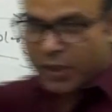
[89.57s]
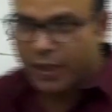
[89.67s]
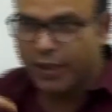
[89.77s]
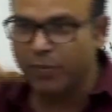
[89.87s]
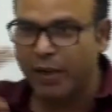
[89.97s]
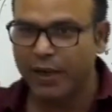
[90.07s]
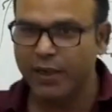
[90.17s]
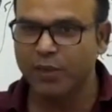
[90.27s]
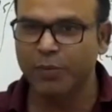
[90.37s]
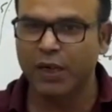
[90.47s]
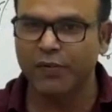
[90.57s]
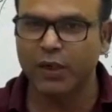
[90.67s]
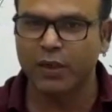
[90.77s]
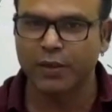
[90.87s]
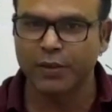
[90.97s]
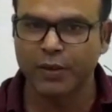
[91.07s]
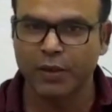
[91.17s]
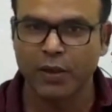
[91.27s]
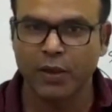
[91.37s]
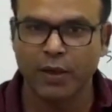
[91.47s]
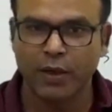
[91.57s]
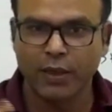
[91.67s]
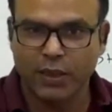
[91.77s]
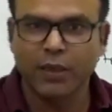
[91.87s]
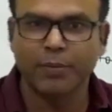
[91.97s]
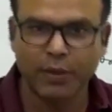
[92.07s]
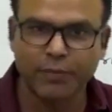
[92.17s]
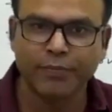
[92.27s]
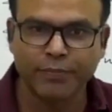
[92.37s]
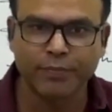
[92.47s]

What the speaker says: Means earth magnetism get what? Disturbed.